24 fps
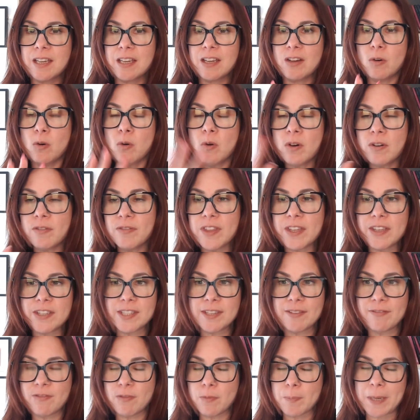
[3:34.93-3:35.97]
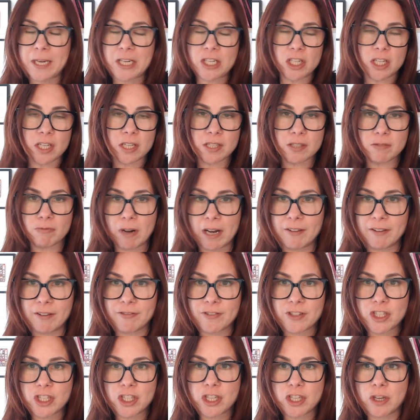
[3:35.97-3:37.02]
all of this information is
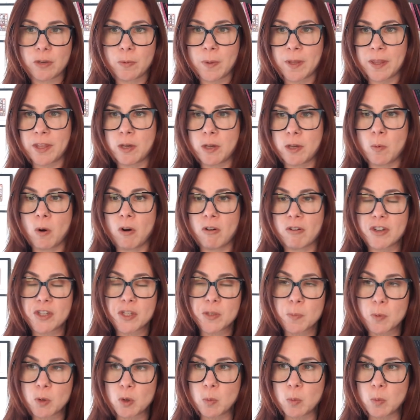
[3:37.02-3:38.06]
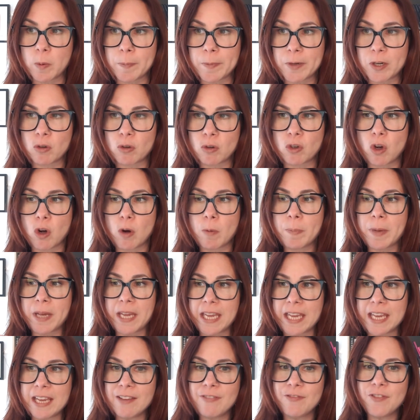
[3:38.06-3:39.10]
relevant to you whether you are a small woman or not. But
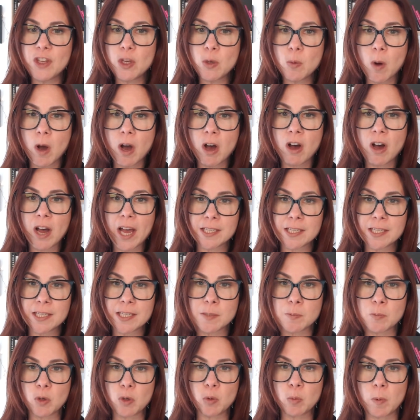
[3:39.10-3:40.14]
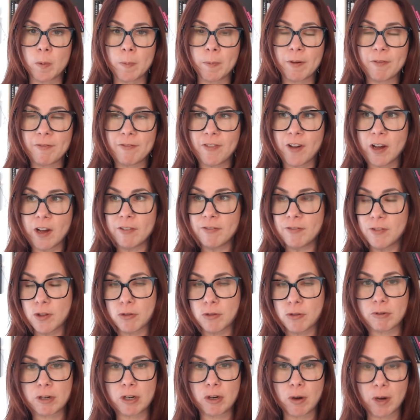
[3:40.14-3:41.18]
if you are a small woman,
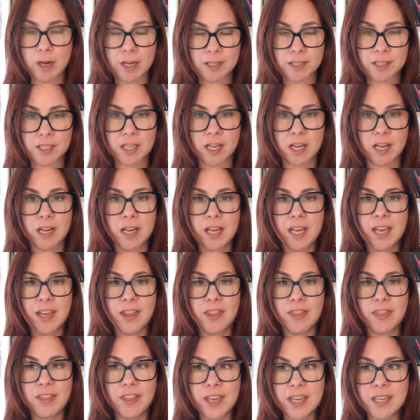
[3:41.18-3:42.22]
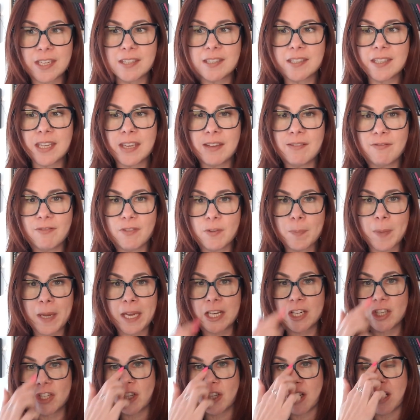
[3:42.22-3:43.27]
5'3" or under, this
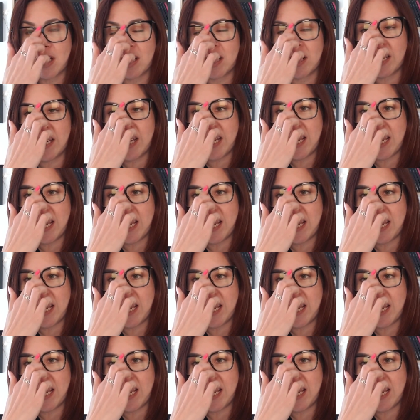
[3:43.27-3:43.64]
information